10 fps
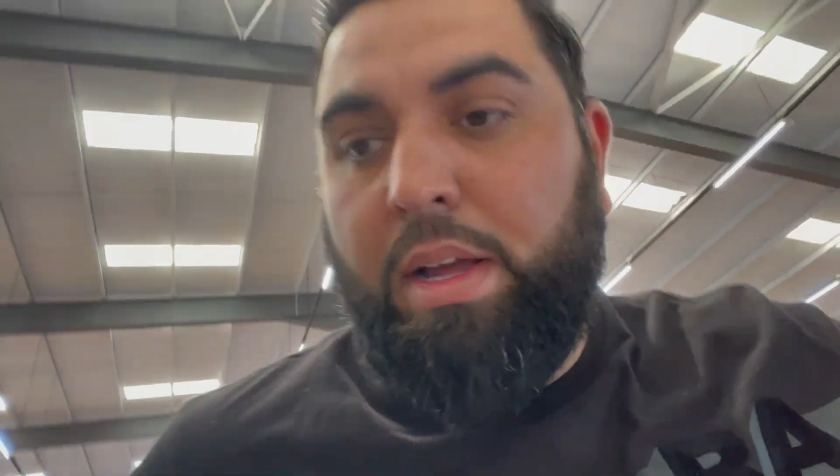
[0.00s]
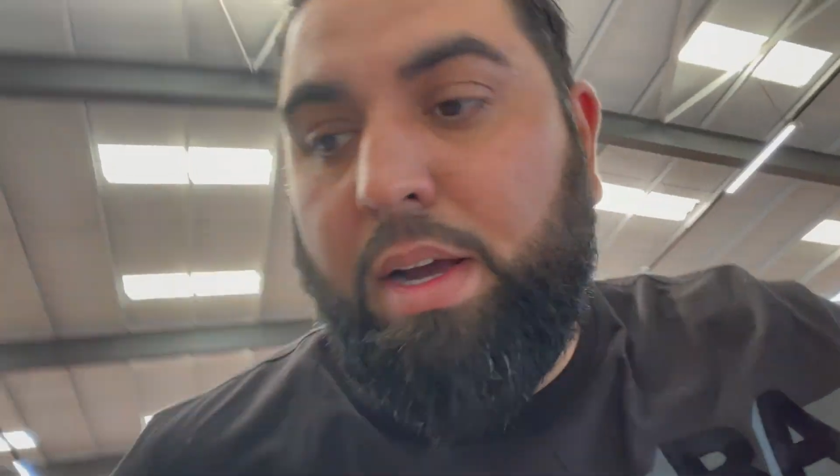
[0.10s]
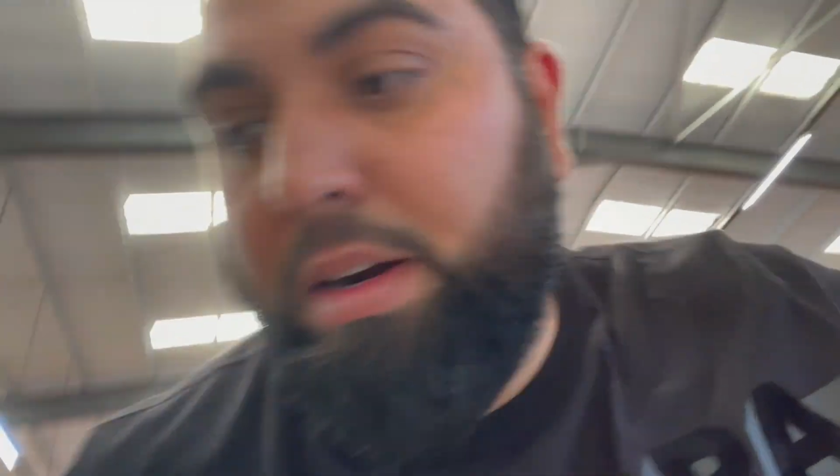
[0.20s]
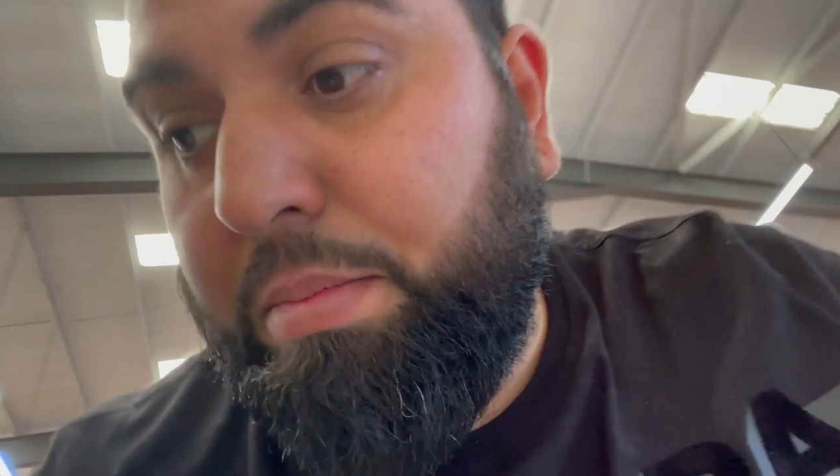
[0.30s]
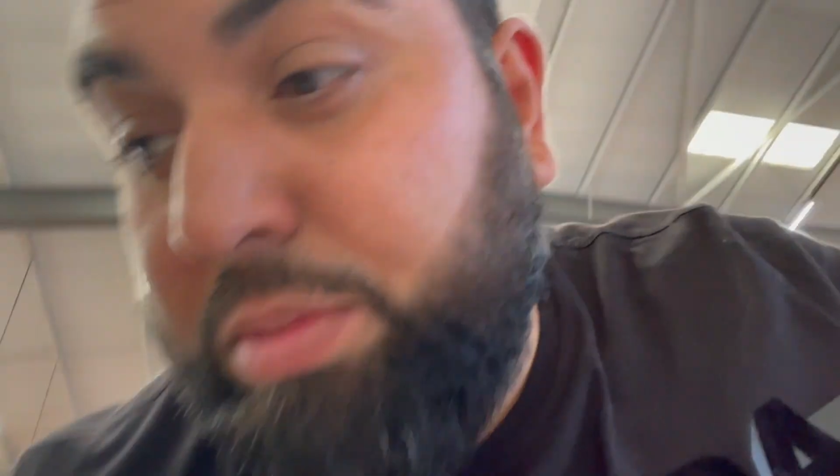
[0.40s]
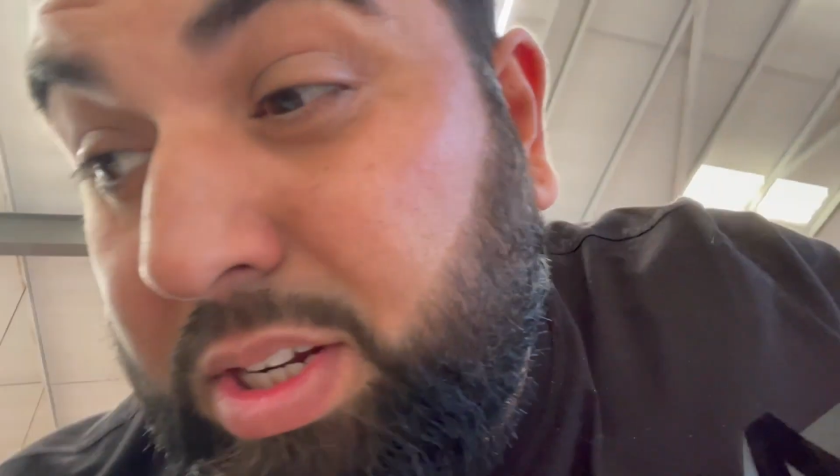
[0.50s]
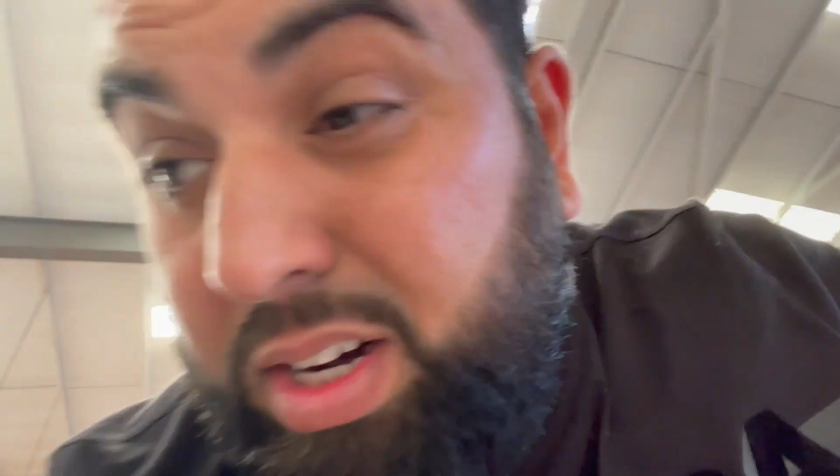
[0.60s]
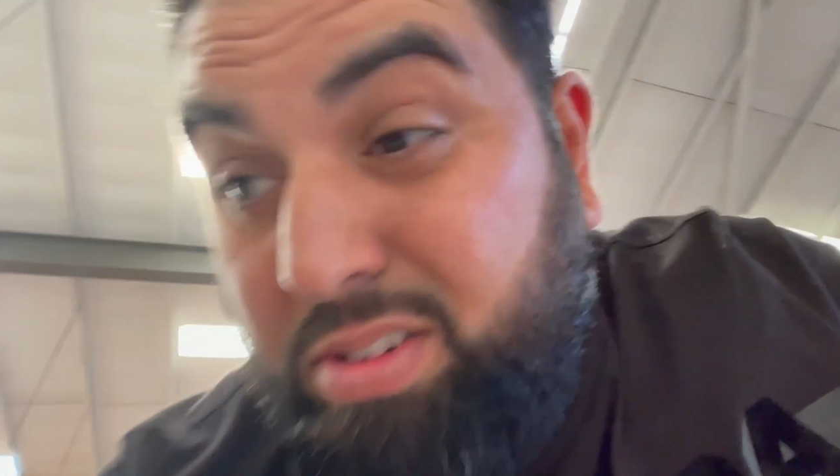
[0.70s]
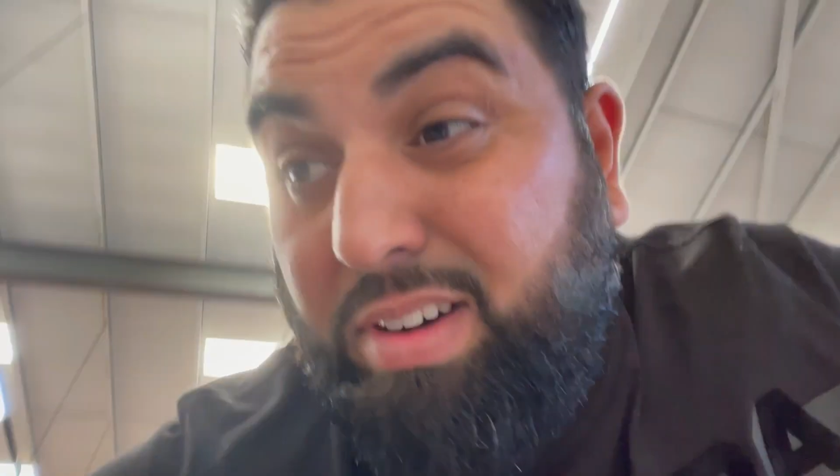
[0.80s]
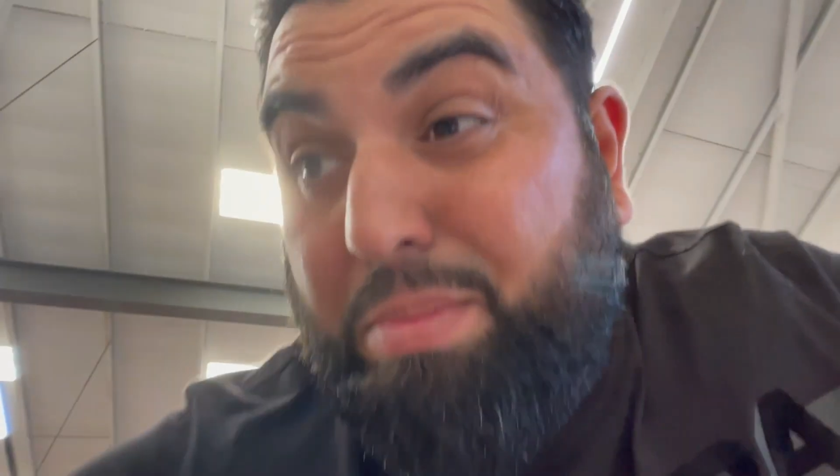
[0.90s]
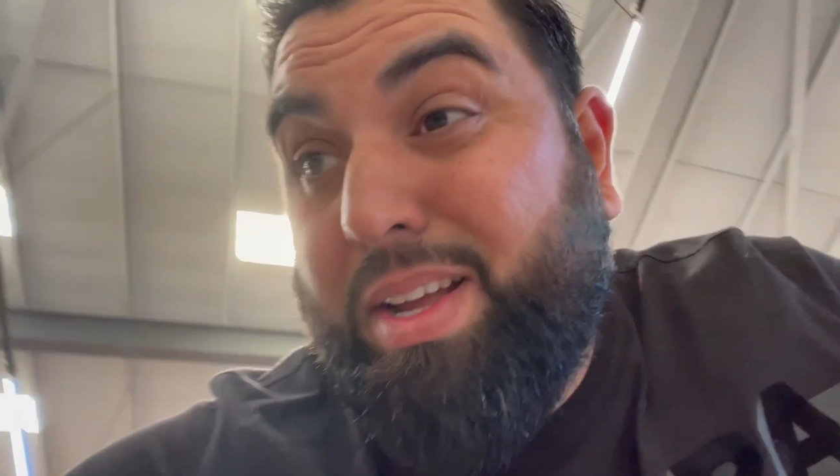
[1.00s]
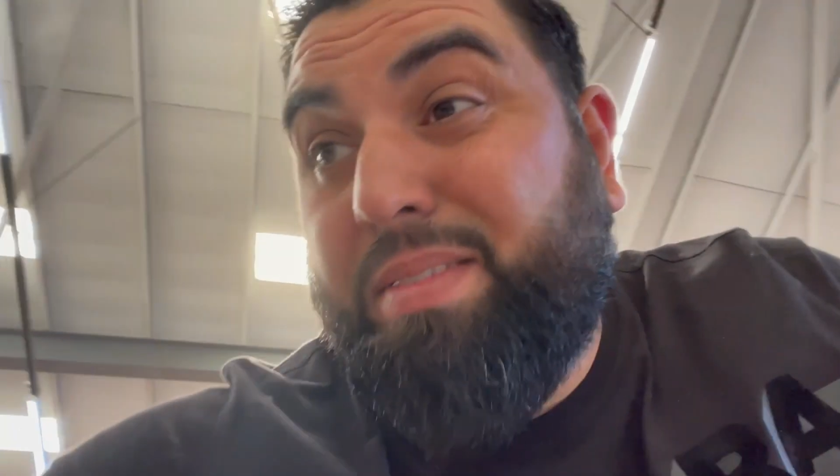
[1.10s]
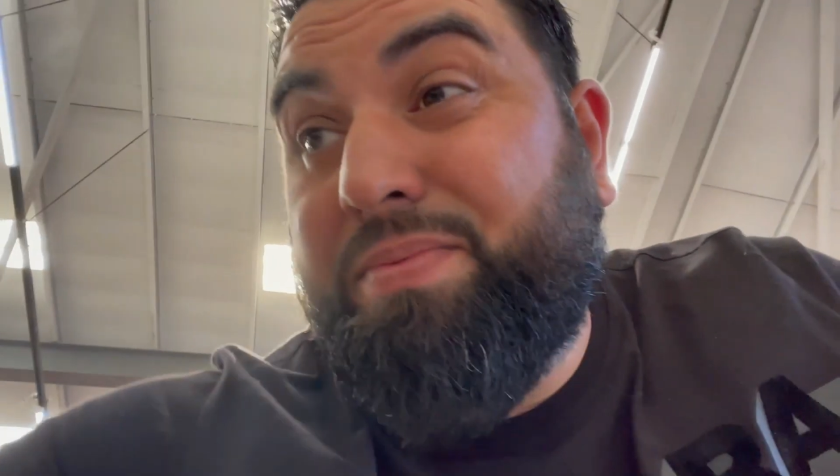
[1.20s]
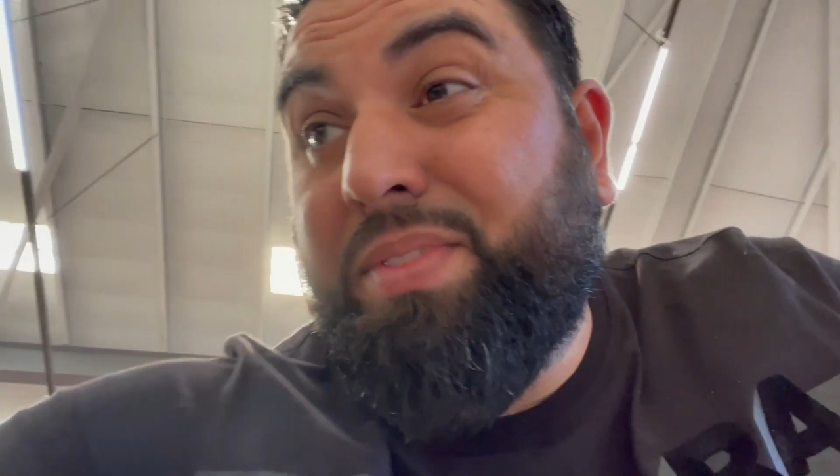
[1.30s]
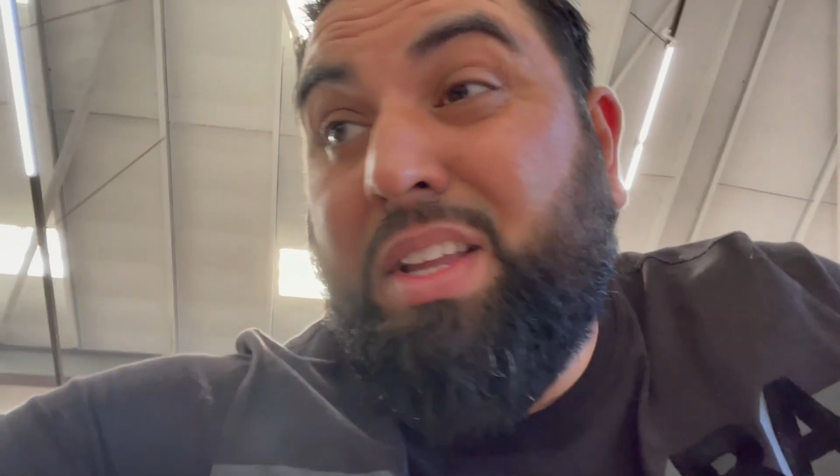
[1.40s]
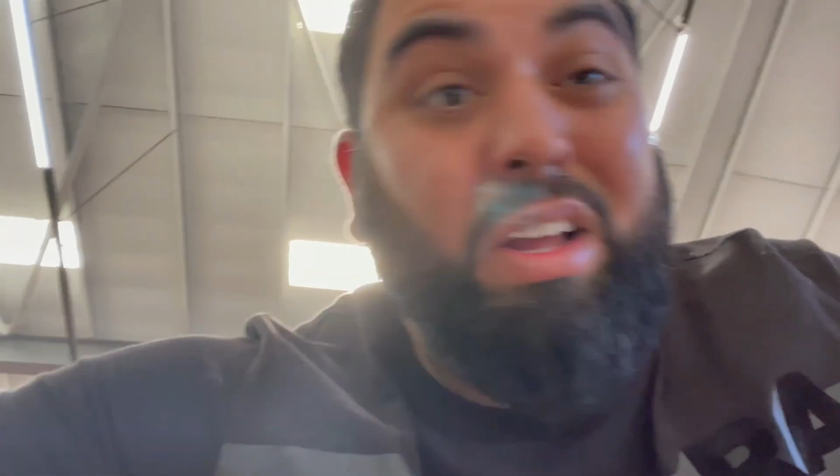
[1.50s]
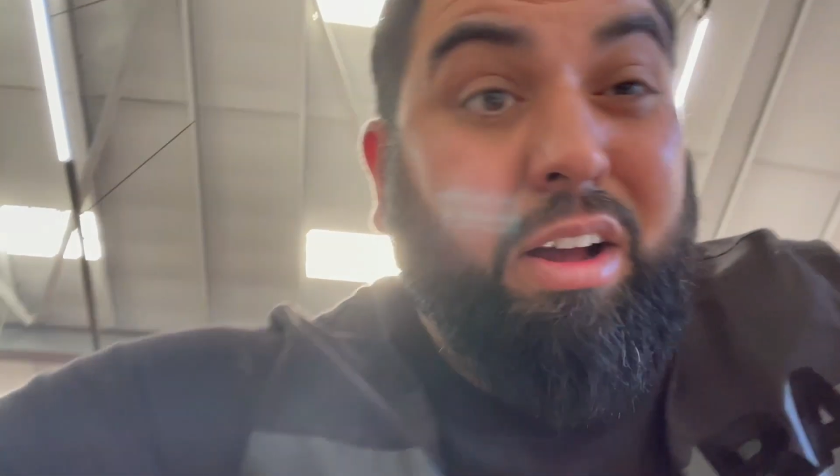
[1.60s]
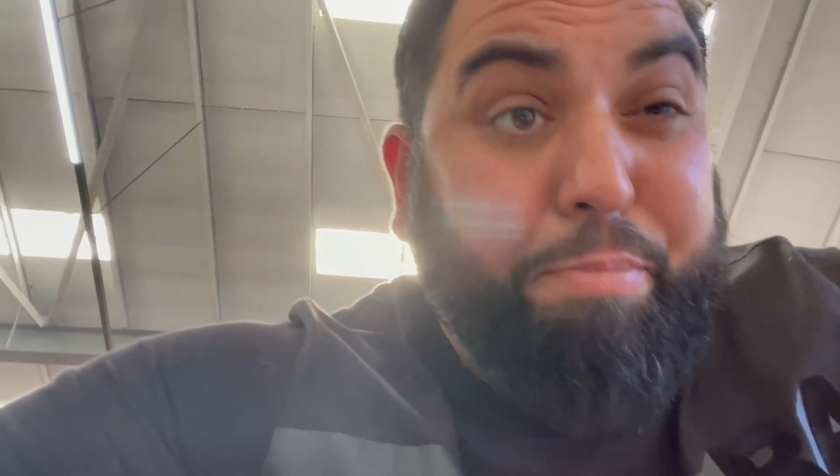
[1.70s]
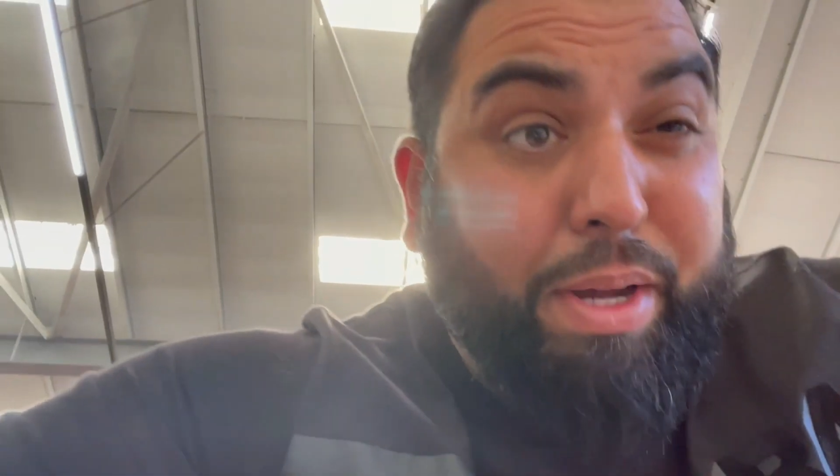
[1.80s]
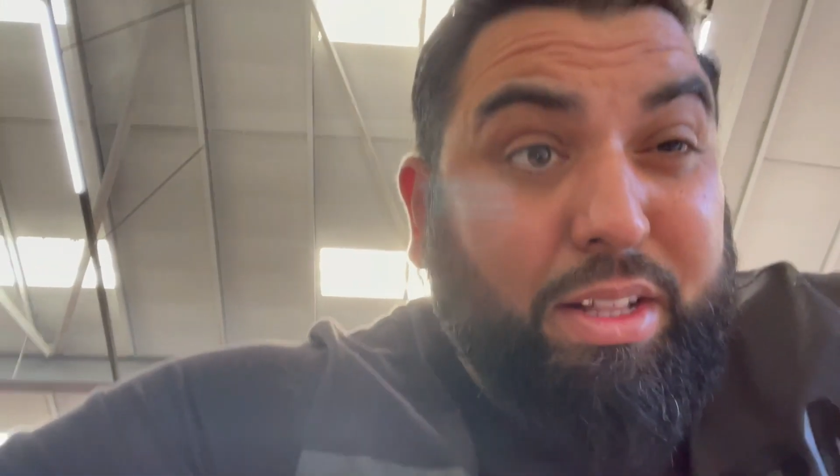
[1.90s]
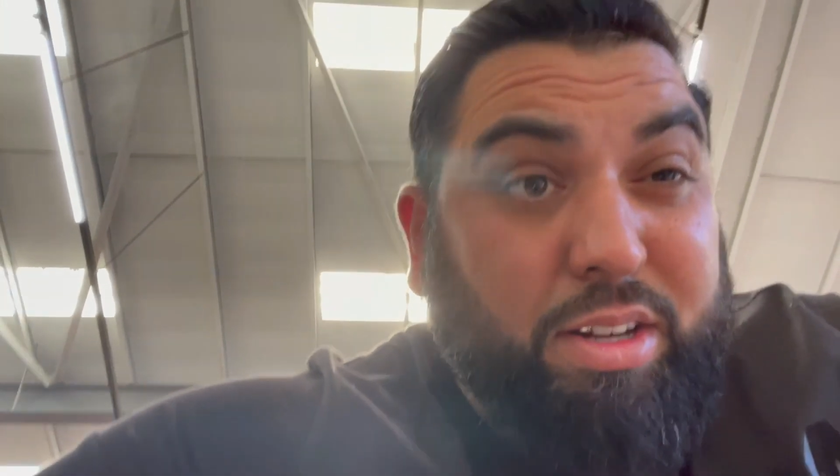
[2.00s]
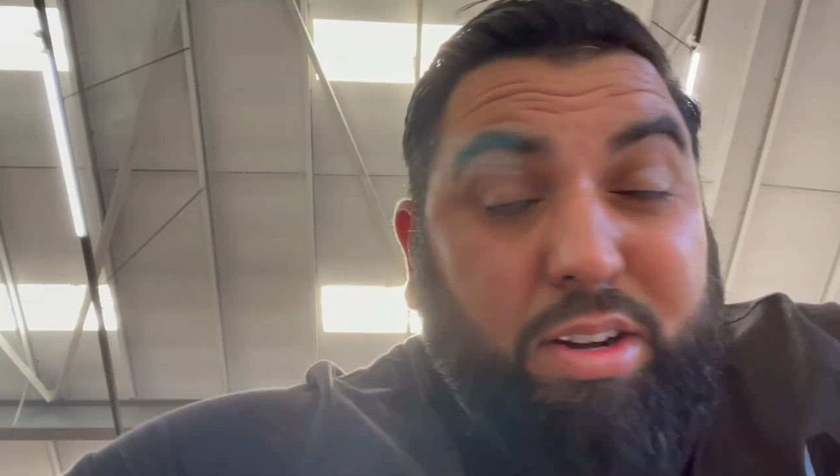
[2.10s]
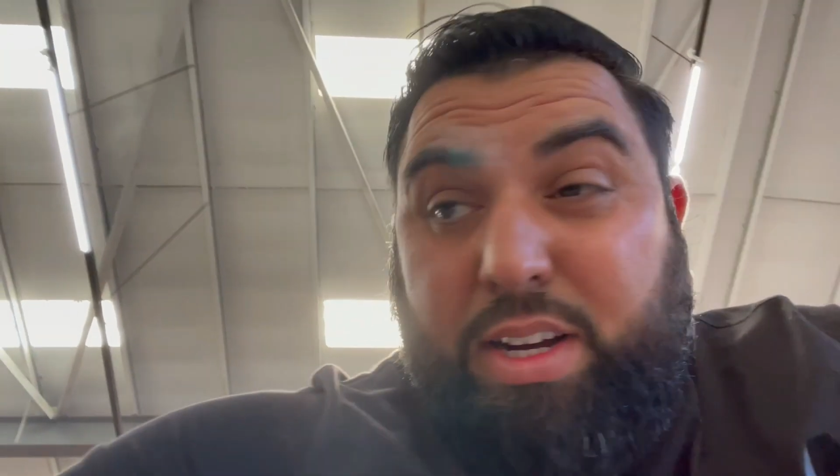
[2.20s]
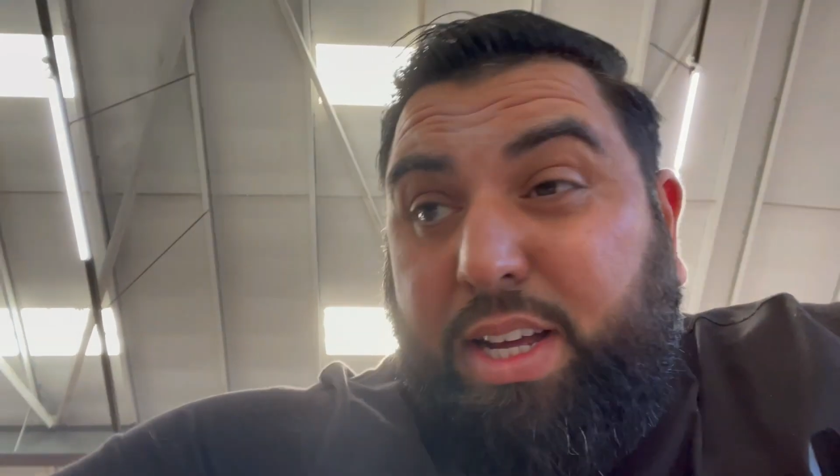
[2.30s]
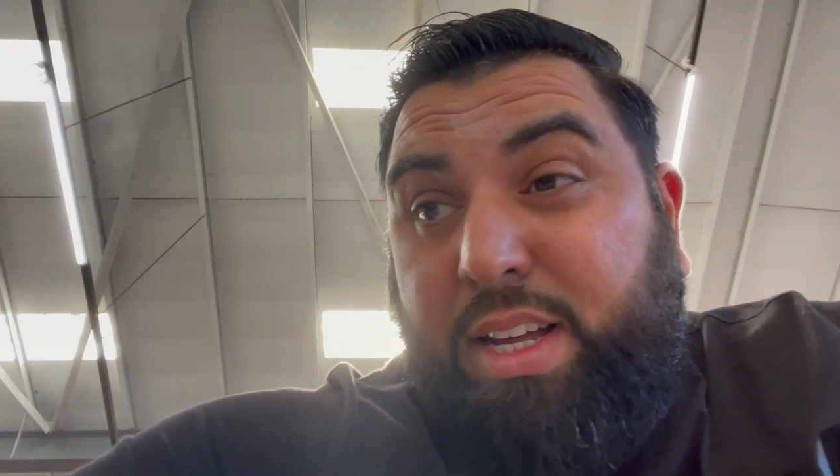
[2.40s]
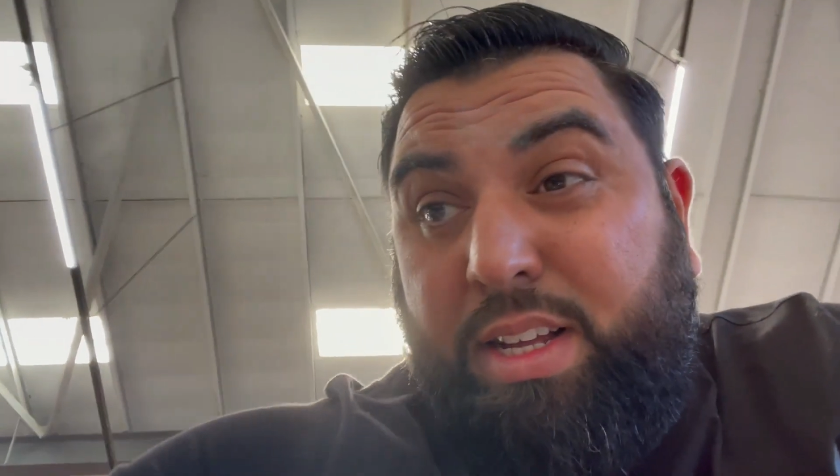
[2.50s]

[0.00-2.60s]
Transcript: And I'm just gonna grab it. I paid the guy,